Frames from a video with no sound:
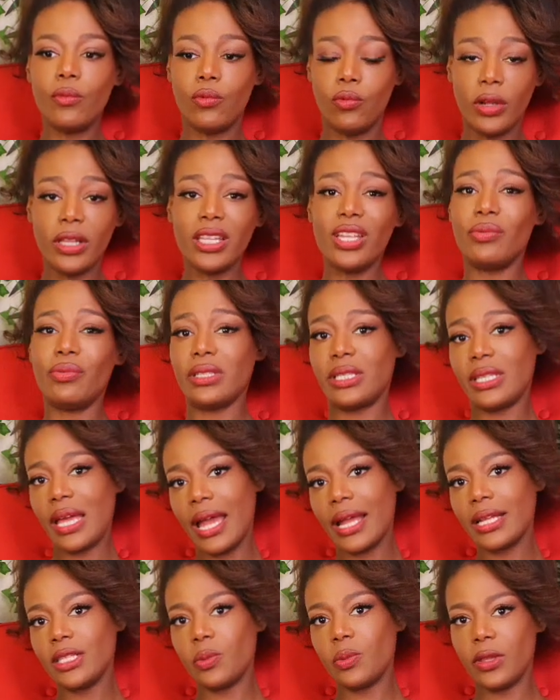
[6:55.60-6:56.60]
really
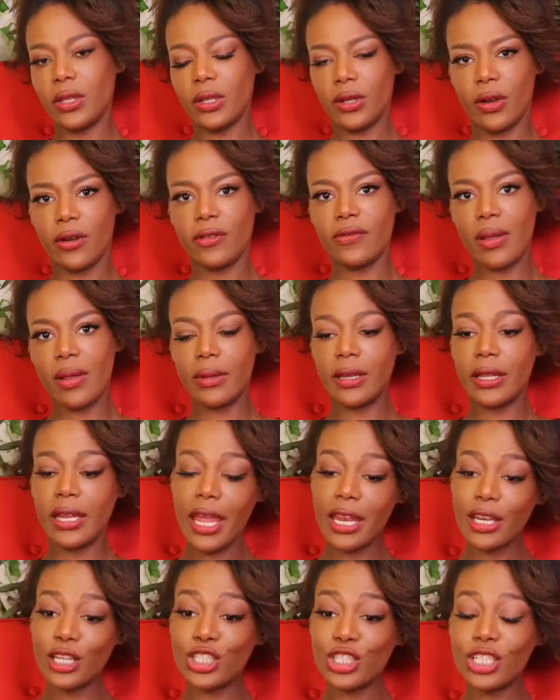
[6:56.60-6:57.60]
resides within her feminine
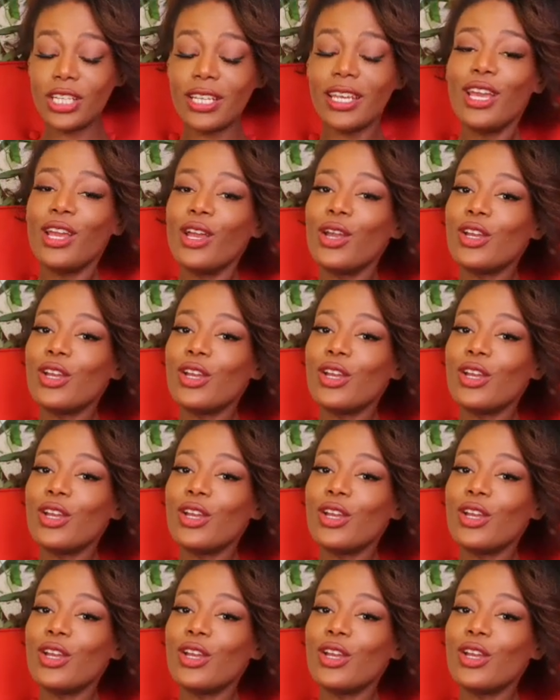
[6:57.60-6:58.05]
energy,